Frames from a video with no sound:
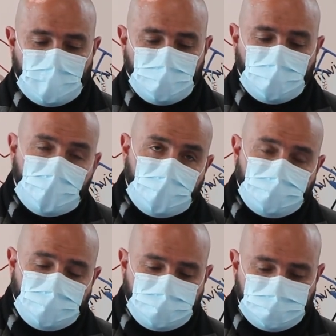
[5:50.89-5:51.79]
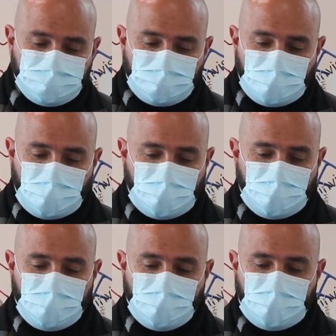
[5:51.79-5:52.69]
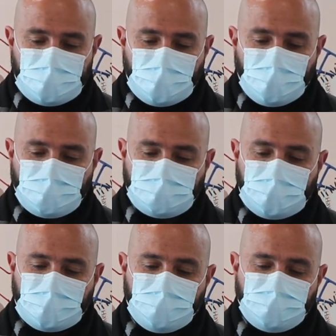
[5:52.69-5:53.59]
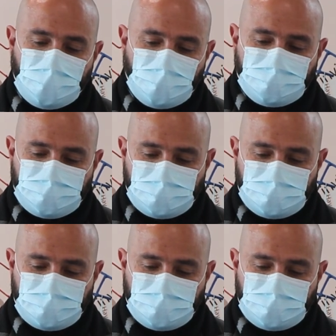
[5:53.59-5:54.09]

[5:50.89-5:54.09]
Perhaps he thought I was like himself.